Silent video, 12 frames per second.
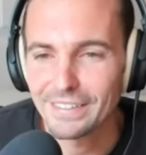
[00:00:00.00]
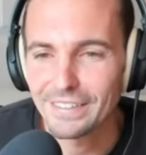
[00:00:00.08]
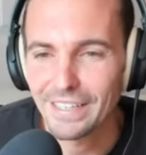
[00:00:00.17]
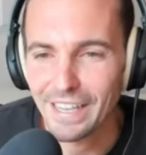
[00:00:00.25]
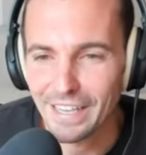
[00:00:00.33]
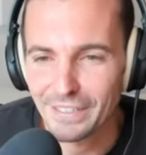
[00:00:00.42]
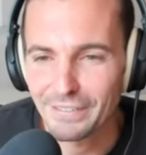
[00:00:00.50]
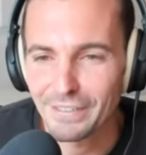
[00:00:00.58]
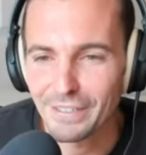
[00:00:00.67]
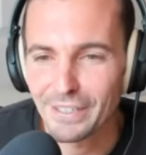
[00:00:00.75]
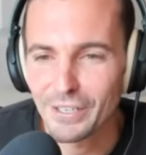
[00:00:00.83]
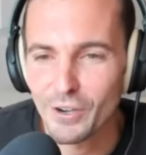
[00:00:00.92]
Kay is
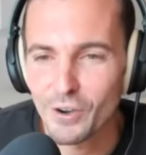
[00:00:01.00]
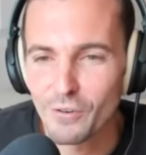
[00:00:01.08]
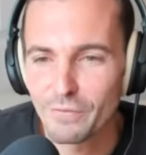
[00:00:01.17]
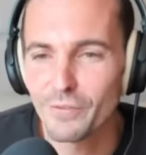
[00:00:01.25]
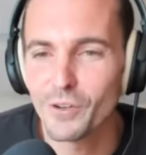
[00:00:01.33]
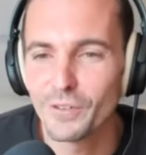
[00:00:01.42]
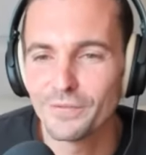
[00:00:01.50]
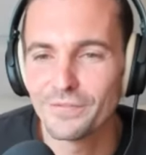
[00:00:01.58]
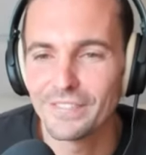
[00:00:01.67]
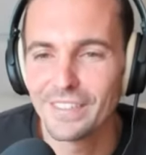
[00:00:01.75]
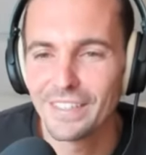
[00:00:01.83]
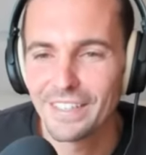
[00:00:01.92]
feeling hopeful,
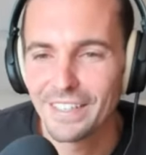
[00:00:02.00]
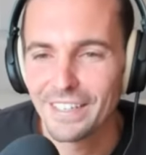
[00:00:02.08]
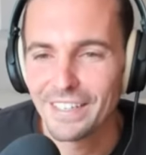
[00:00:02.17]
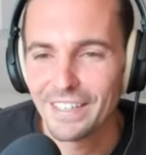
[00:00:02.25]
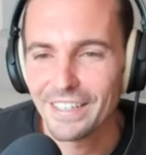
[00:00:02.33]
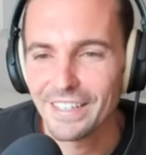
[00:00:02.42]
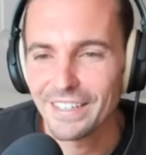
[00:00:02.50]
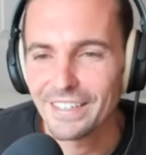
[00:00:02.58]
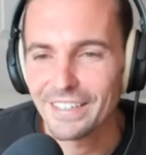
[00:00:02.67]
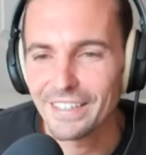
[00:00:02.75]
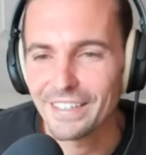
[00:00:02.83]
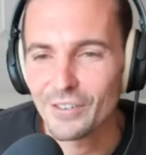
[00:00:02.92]

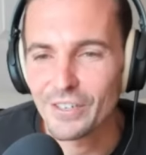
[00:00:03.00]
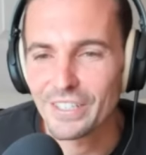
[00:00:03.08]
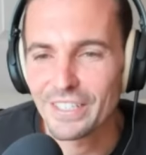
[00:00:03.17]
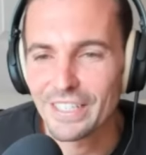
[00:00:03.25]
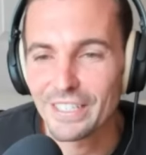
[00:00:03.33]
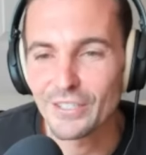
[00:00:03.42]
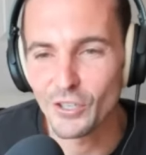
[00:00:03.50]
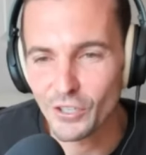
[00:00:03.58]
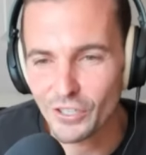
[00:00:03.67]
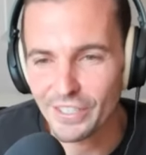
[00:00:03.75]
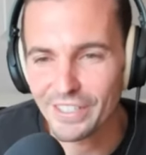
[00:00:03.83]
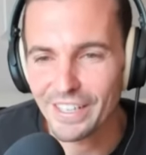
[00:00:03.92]
Kristen is good
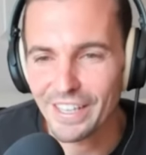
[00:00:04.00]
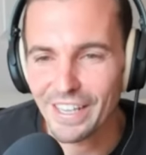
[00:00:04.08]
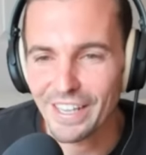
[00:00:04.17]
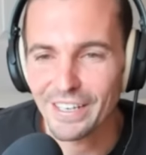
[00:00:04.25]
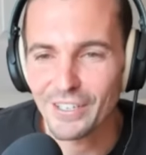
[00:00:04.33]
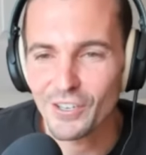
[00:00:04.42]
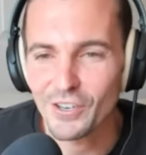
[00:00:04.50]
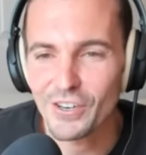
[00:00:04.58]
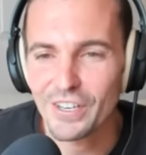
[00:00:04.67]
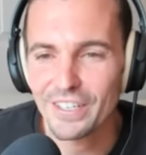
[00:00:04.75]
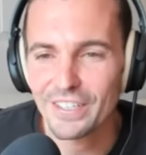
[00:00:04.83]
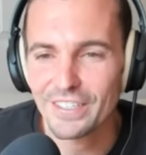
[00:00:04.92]
and
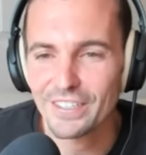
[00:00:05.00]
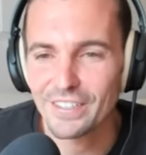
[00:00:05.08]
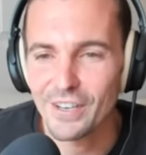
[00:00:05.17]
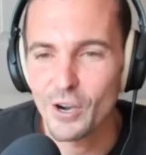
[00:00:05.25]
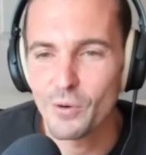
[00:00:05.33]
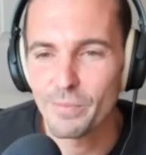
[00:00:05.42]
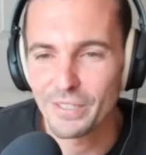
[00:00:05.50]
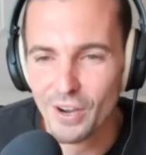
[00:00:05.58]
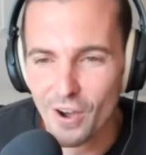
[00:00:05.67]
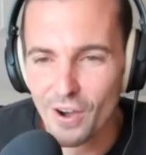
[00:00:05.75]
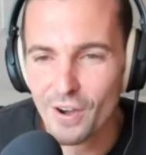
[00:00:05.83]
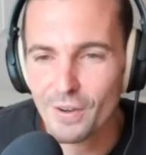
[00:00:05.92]
curious, Hope is
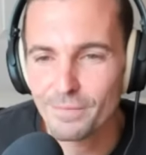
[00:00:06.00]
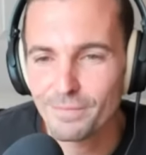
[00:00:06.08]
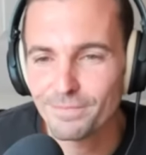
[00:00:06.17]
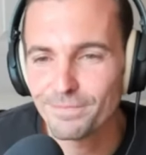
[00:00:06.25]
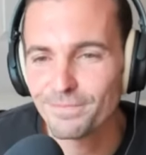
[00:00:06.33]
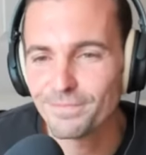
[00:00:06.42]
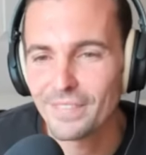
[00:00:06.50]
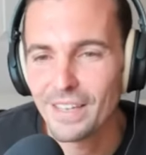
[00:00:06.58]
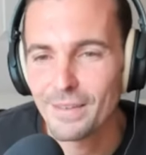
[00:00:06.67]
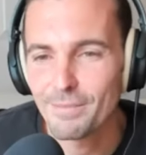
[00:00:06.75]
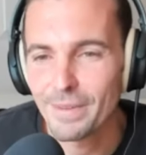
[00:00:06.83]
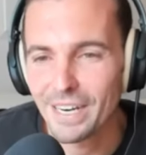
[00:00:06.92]
calm,
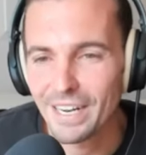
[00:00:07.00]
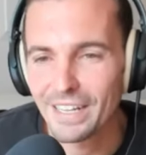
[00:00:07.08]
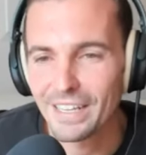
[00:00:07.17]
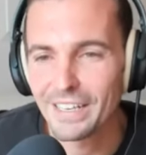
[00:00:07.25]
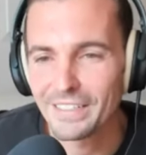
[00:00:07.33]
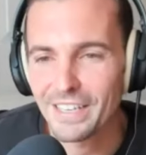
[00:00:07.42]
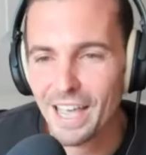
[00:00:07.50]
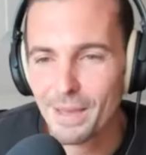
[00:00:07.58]
Madalena is happy.